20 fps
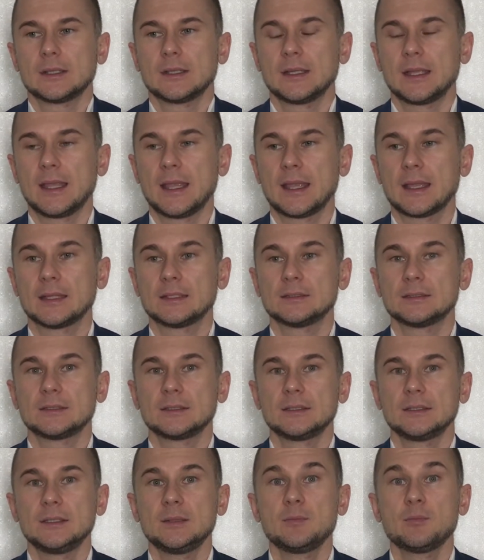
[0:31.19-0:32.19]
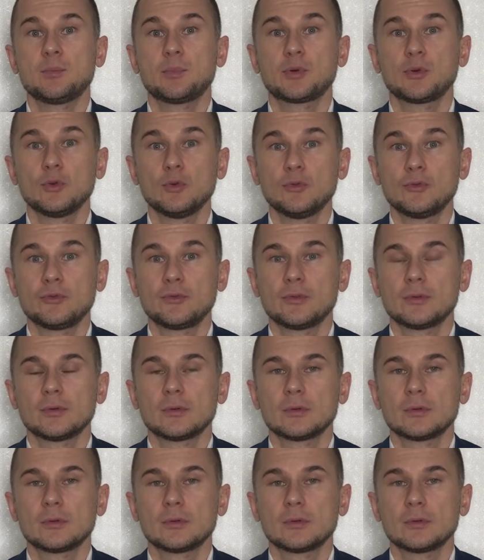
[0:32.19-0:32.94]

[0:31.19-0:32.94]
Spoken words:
and improve